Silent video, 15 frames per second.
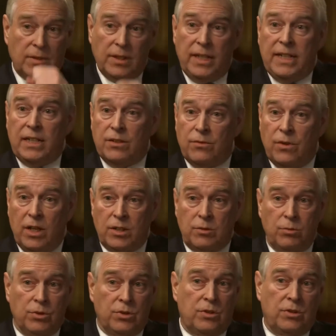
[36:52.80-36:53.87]
legal advice
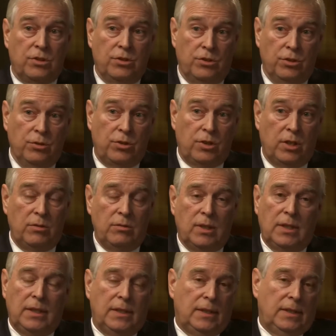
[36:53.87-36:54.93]
was to do so,
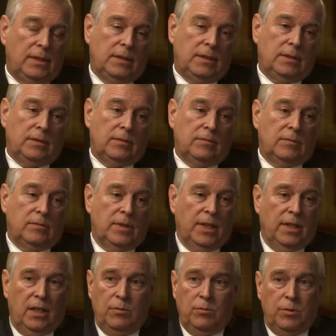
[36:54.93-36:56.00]

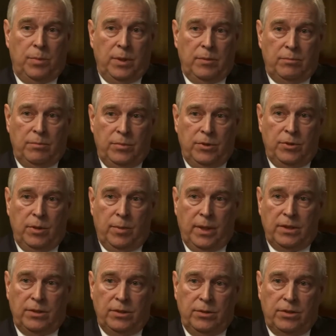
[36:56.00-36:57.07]
then I would be
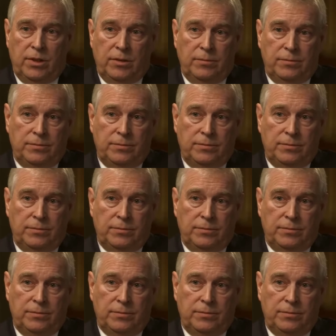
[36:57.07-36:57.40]
duty-bound to do so.